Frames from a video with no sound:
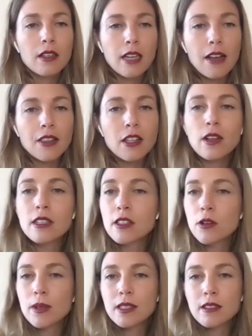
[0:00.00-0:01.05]
yeah, there, cause
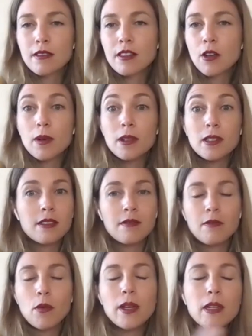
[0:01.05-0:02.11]
there was, there was,
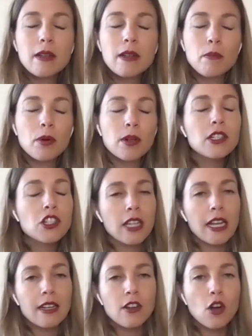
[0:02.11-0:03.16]
we didn't preach,
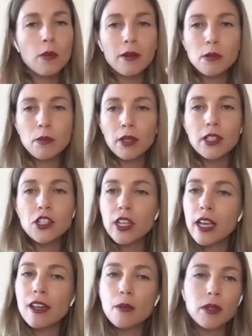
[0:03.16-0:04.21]
like nobody was
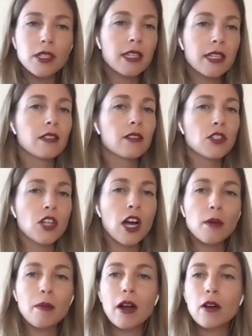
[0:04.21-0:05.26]
preaching any particular
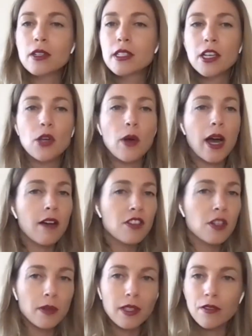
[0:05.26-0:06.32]
dogma or saying you have
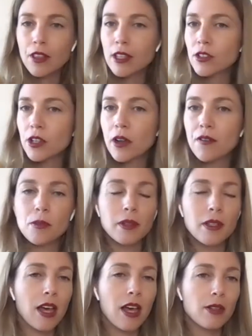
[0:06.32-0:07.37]
to believe this or you have to
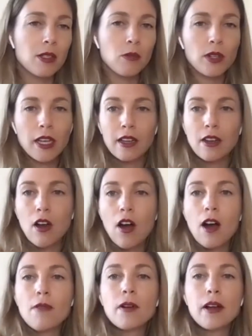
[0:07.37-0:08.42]
believe that. It was more like an
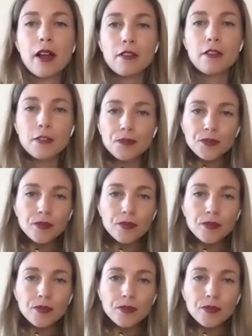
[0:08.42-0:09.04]
offering of,